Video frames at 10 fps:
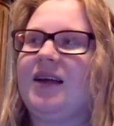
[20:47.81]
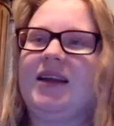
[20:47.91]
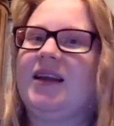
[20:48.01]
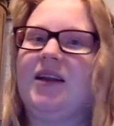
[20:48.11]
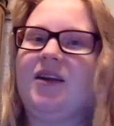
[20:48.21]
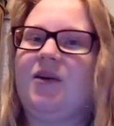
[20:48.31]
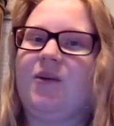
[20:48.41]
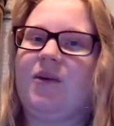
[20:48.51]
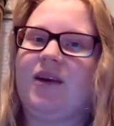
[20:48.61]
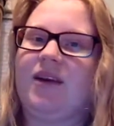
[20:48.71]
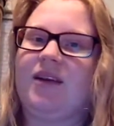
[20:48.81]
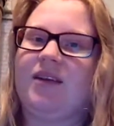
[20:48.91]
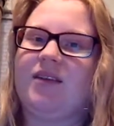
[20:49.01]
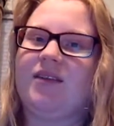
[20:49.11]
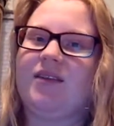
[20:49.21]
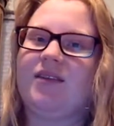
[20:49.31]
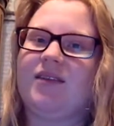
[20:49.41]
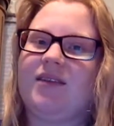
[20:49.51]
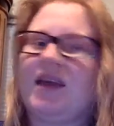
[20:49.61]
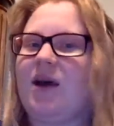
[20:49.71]
I didn't know what
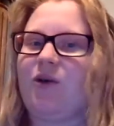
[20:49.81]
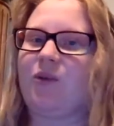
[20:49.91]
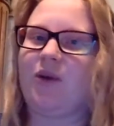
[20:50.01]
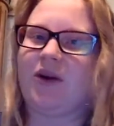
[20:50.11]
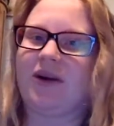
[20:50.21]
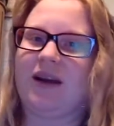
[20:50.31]
housework